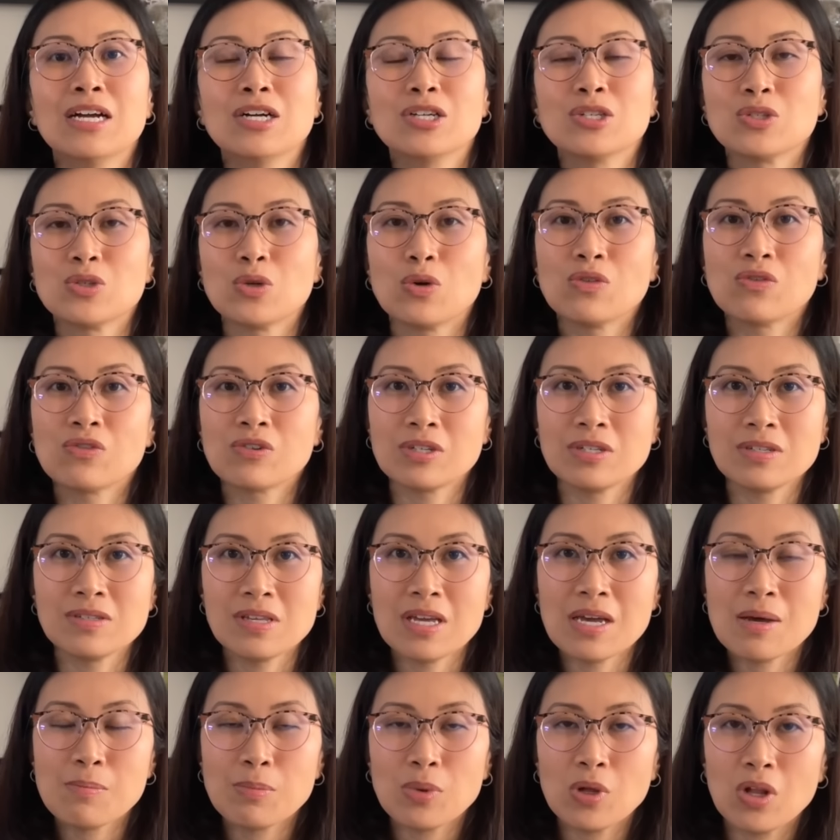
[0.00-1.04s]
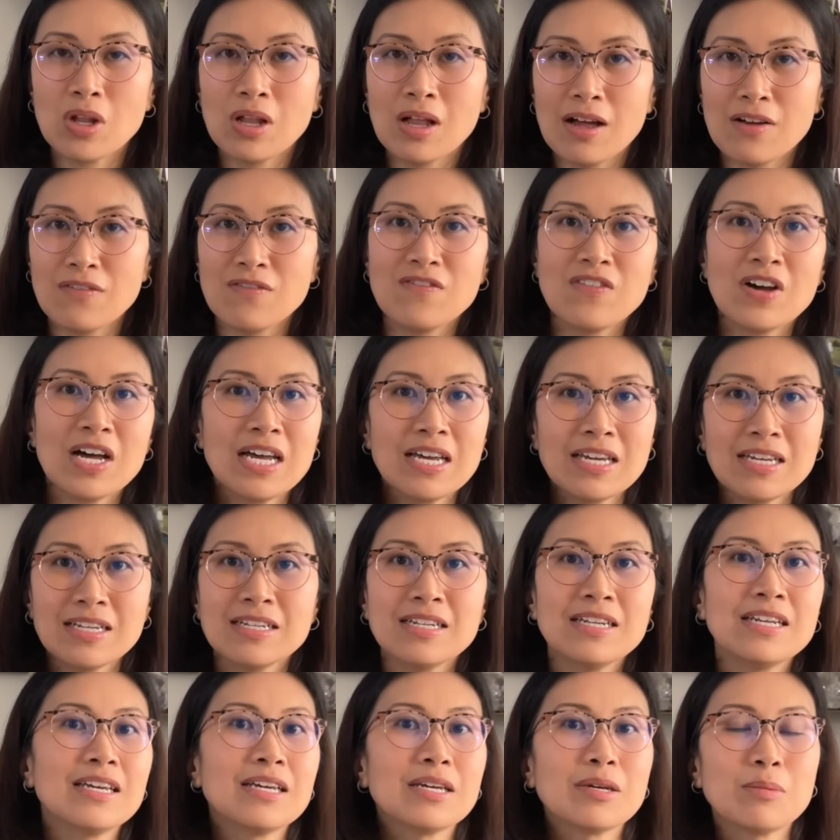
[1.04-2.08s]
So for example, a fine
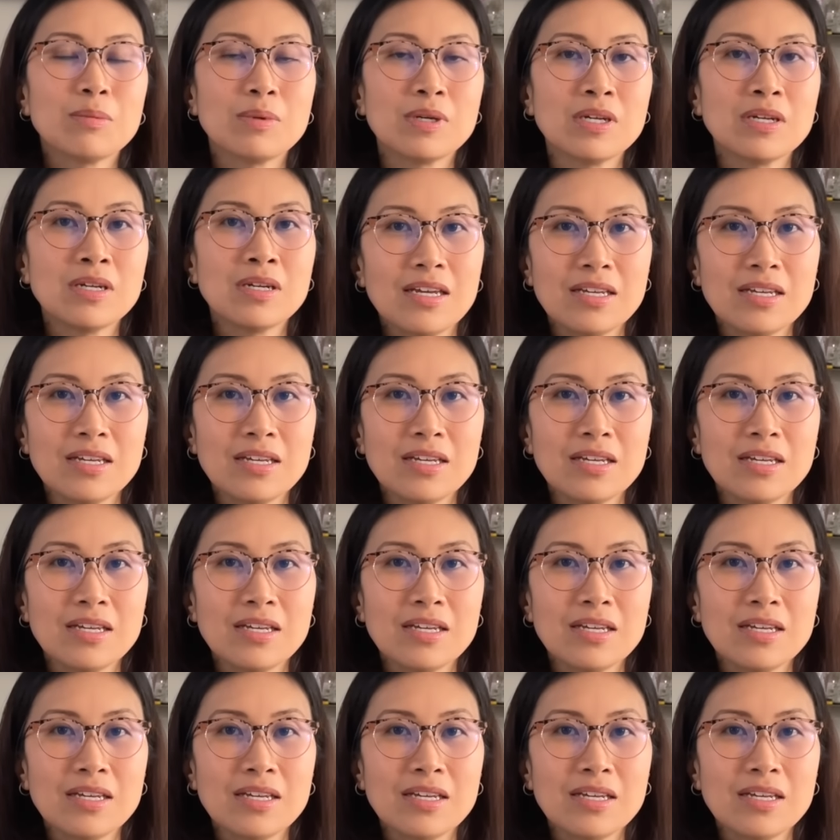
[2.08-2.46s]
nib